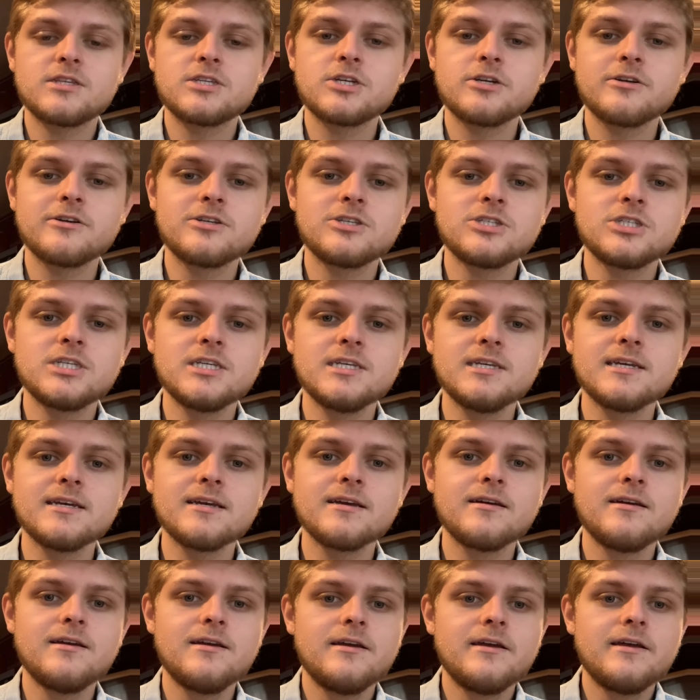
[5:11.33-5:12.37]
So you're
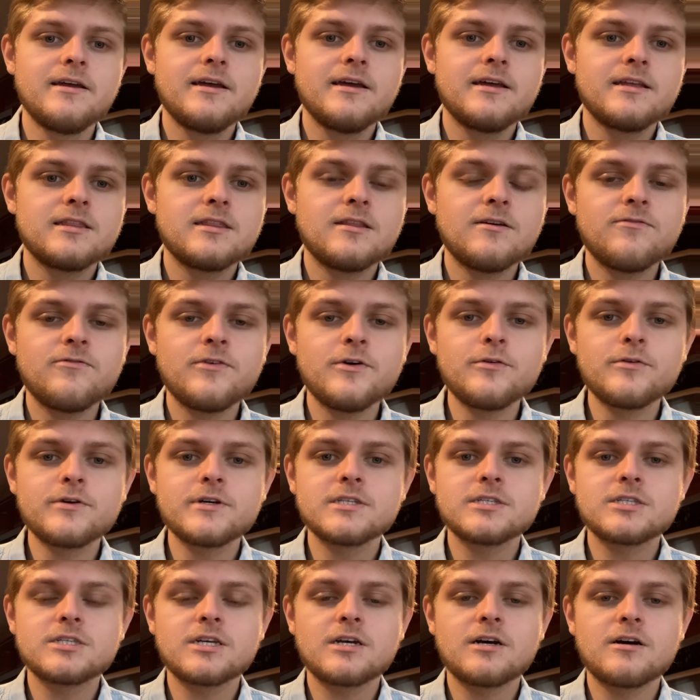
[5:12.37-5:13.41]
seeing the
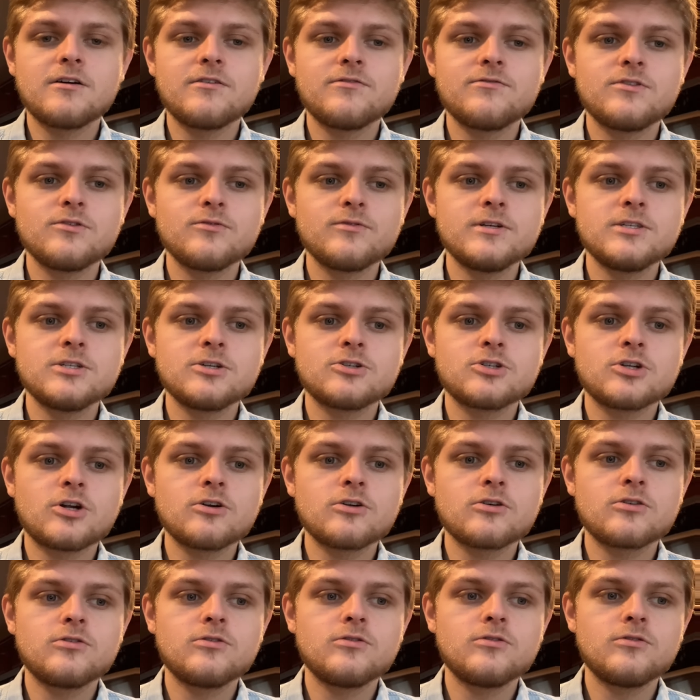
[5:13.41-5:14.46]
focus of the research
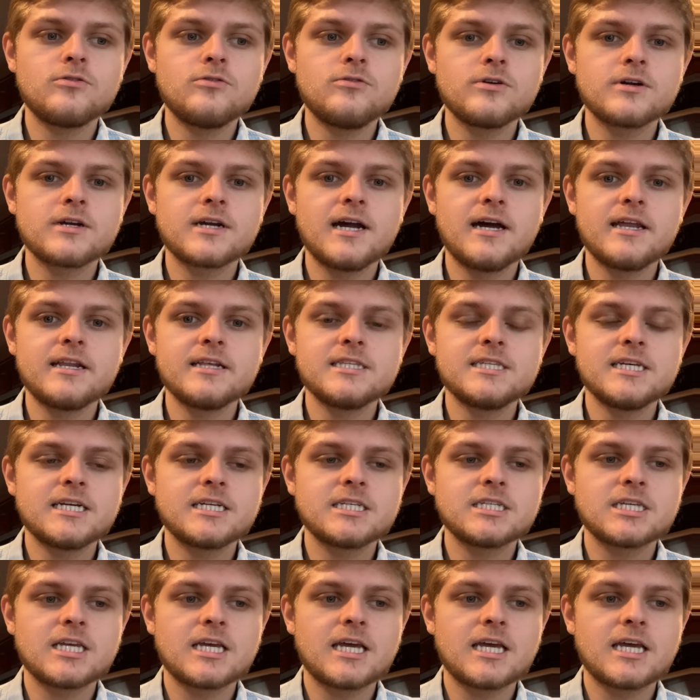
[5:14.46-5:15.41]
article kind of takes